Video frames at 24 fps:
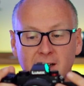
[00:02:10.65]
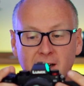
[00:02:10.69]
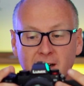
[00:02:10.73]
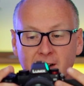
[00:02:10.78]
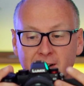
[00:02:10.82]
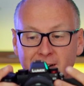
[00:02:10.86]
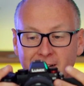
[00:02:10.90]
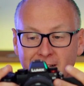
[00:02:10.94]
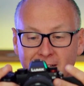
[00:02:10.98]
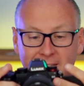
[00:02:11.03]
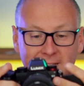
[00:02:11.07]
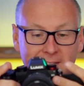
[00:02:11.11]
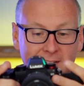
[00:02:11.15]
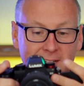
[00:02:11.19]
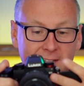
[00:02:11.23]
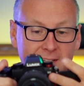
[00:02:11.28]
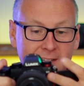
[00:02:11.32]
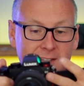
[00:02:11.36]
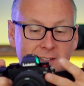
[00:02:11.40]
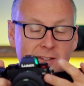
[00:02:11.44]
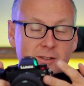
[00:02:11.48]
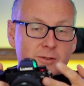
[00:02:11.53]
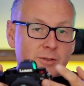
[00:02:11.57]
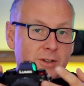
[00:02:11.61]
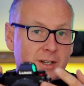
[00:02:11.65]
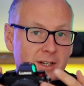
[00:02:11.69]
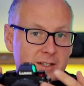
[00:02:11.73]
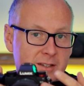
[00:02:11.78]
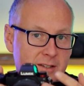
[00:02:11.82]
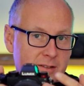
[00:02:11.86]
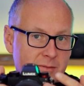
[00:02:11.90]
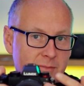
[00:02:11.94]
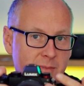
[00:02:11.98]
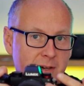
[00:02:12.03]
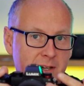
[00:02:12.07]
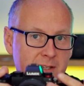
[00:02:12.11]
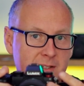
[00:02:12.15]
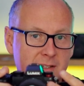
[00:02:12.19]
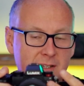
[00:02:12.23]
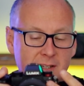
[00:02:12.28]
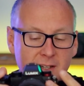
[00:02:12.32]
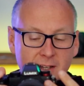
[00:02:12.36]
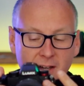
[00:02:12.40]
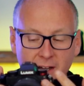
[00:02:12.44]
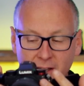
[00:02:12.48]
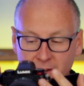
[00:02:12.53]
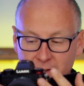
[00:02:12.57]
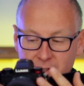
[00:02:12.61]
are not that easy to customize
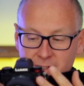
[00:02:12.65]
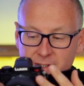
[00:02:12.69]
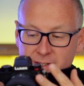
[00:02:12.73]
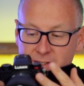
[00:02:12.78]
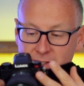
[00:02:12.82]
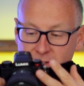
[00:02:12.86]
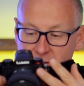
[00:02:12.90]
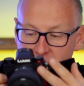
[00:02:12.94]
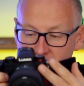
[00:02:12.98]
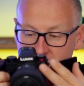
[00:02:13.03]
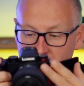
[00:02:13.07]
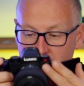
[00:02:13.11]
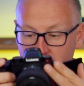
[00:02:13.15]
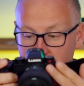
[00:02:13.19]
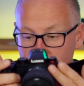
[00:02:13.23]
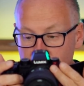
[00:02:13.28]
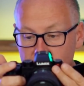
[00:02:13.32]
in other systems.